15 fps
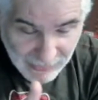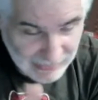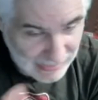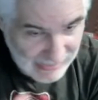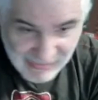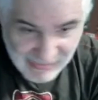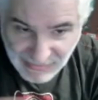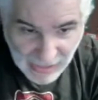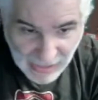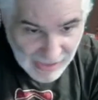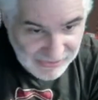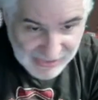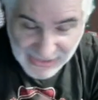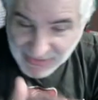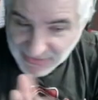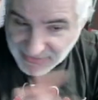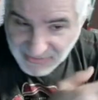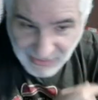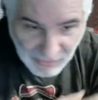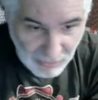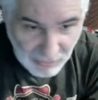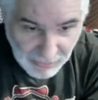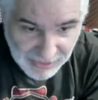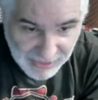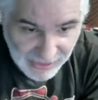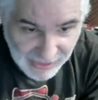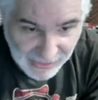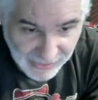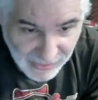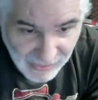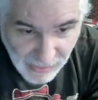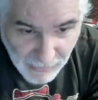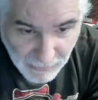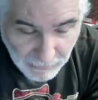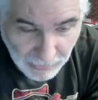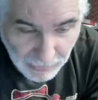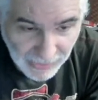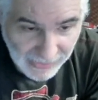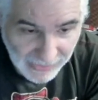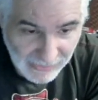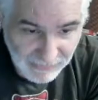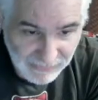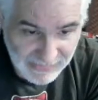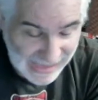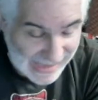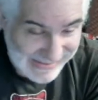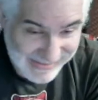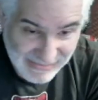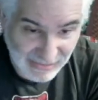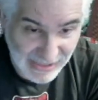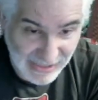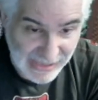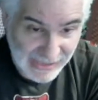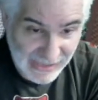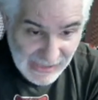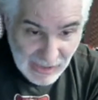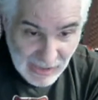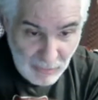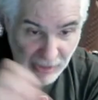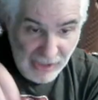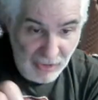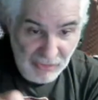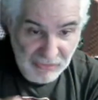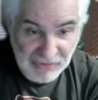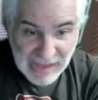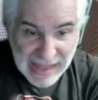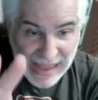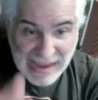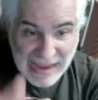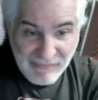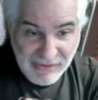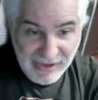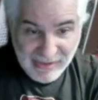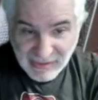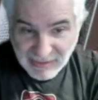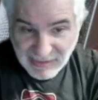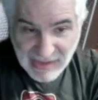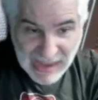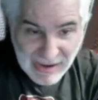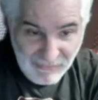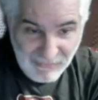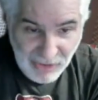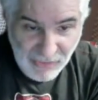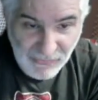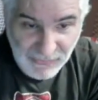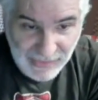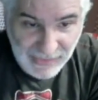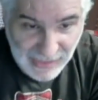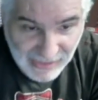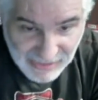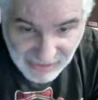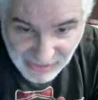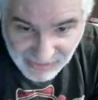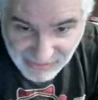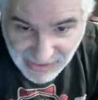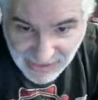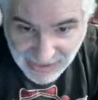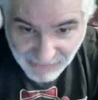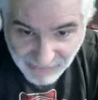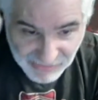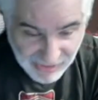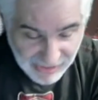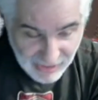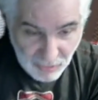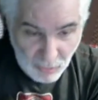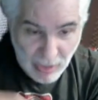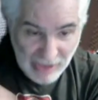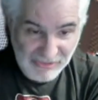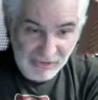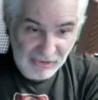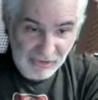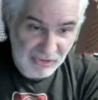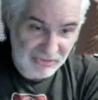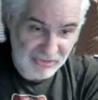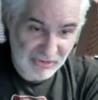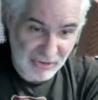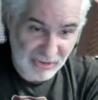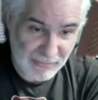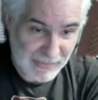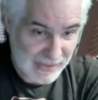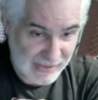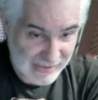I'll send it to you when we're done. But that's the link, and then when it goes live, you get the live notification. It's live, so they can go watch it on YouTube.